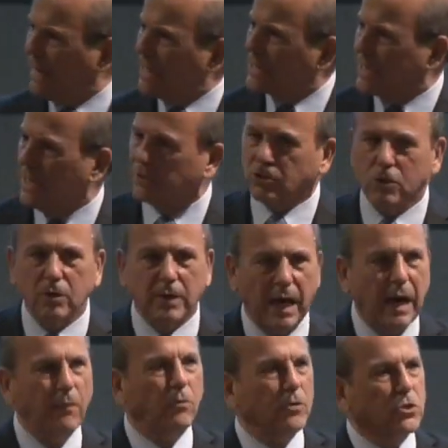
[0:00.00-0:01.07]
that sounds good.
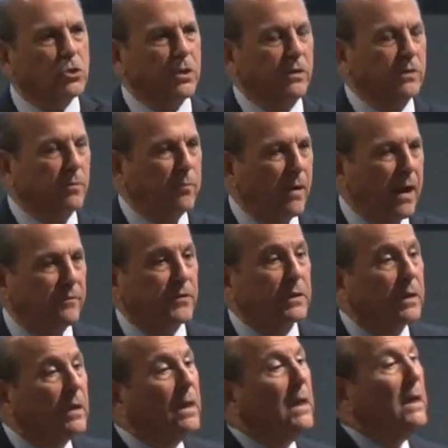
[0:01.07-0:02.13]
I want to share the profit.
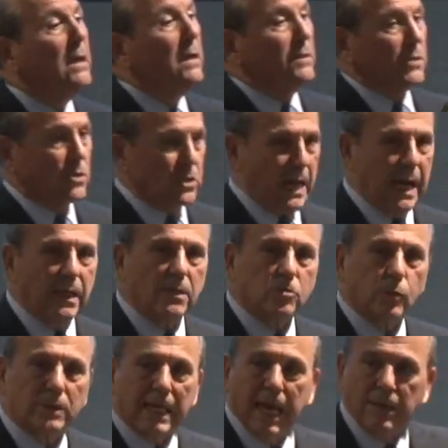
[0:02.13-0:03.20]
The
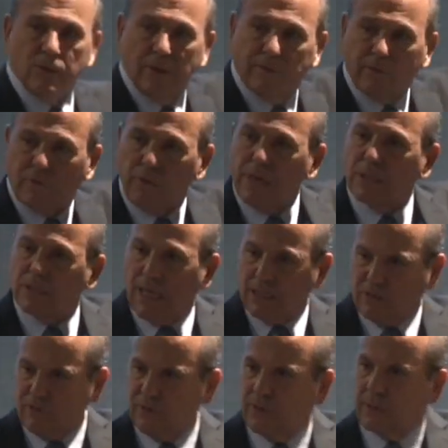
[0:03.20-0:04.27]
challenge with that, you have the
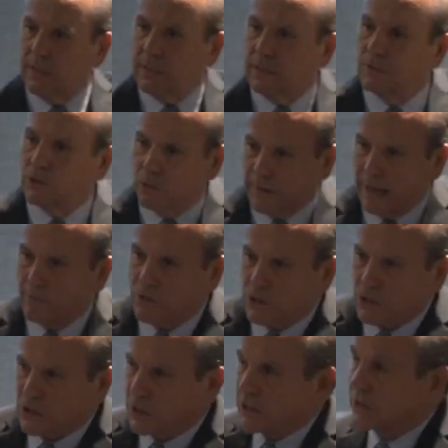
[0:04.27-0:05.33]
franchise fee again. So that was
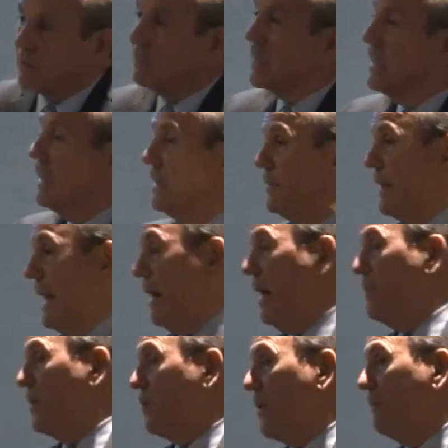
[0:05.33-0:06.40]
the system. Now,
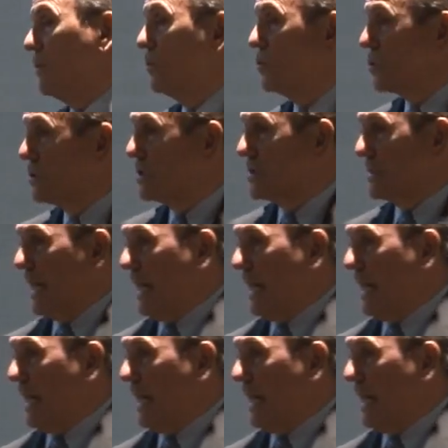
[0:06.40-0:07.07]
how many revolutions is